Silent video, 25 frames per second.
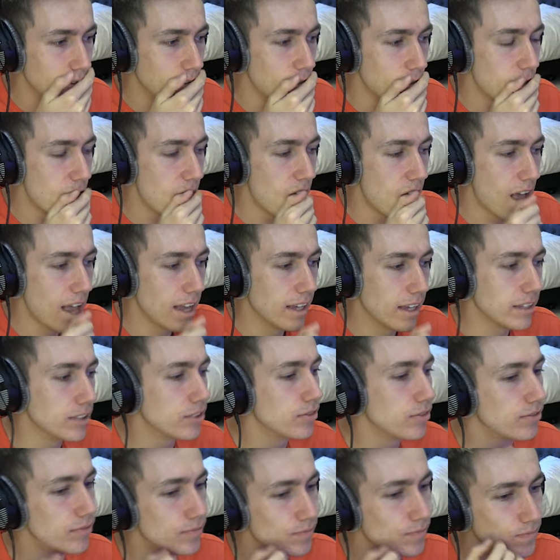Wait, why didn't they manage
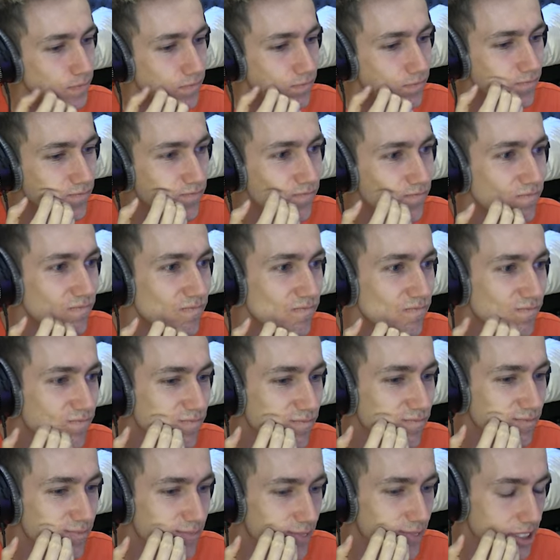damage him?
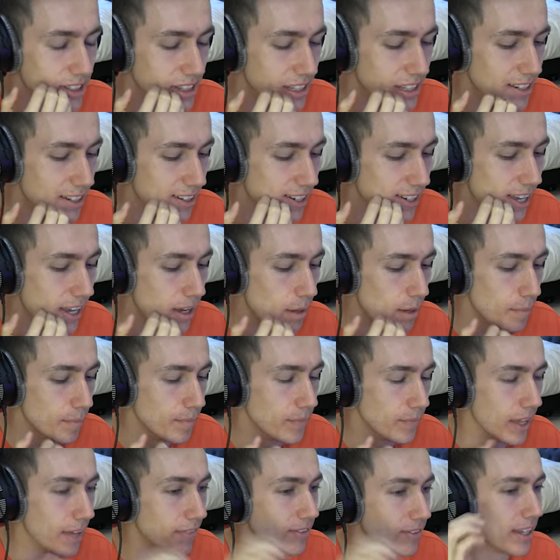Because they didn't hit him.
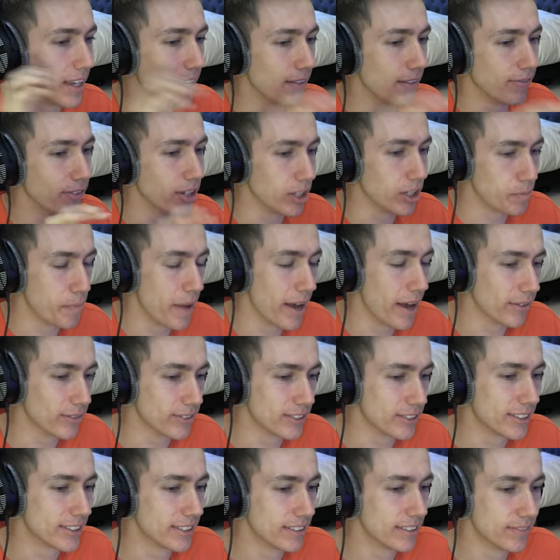Yeah. They had to hit first
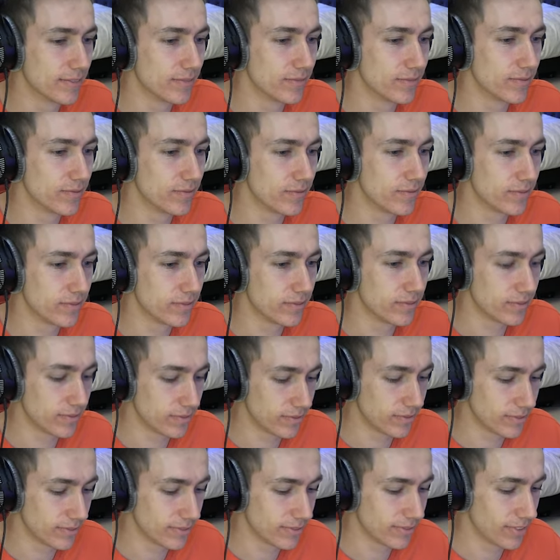bounce. Ah.
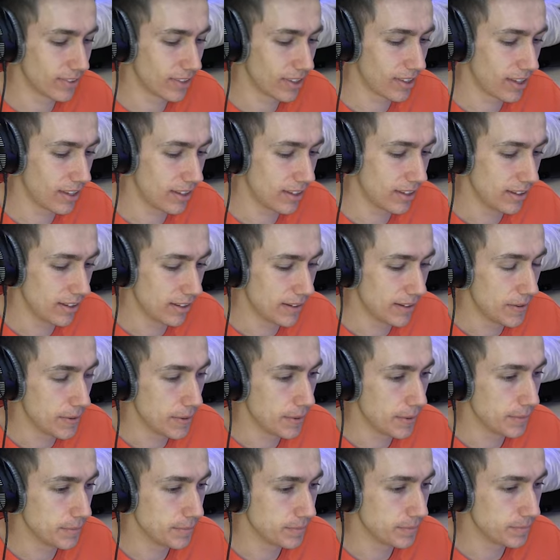Ooh.
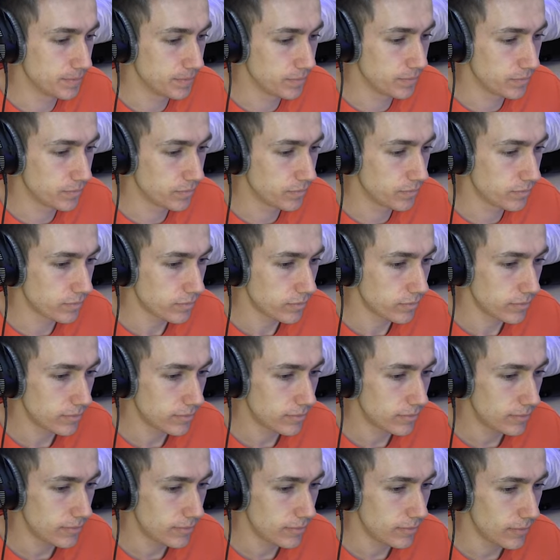Nightmare.
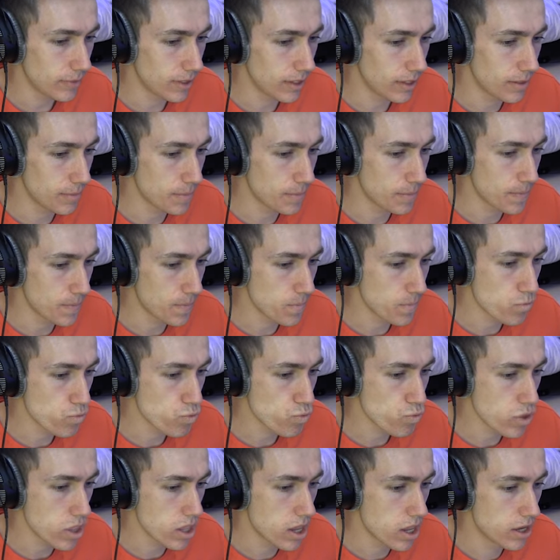Okay,
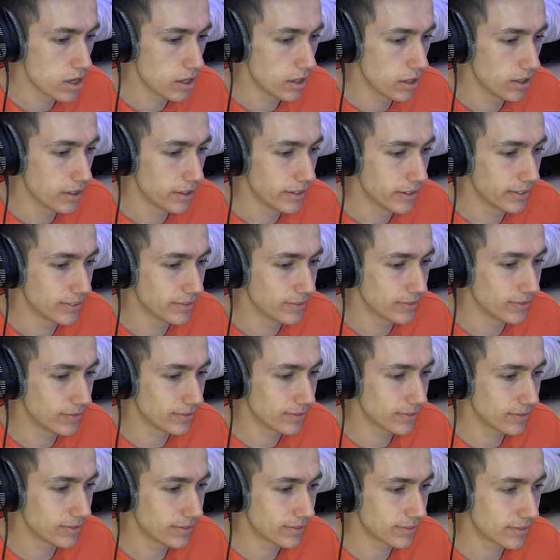he's primed to
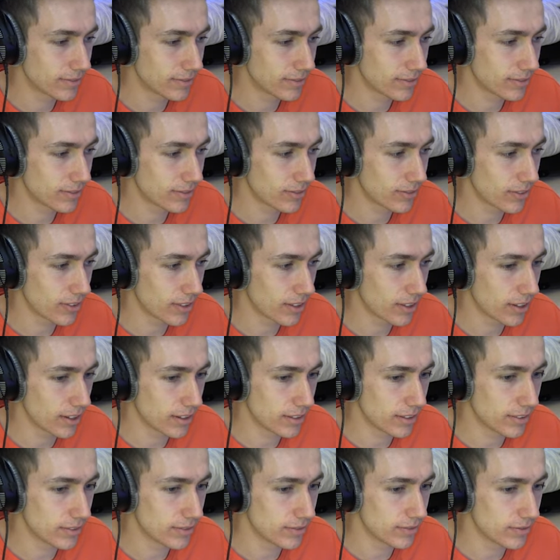get. I could be out.
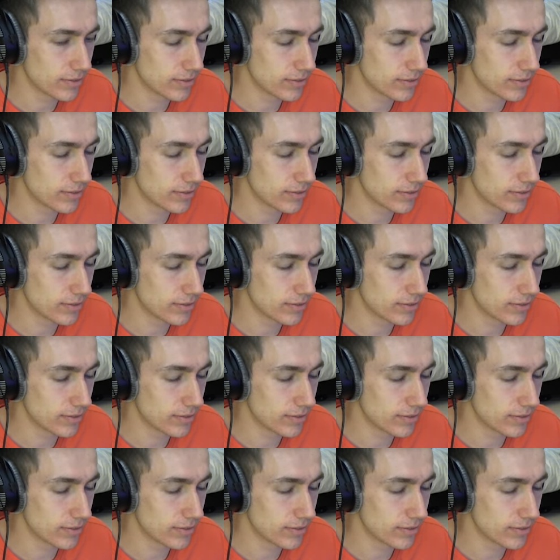On him.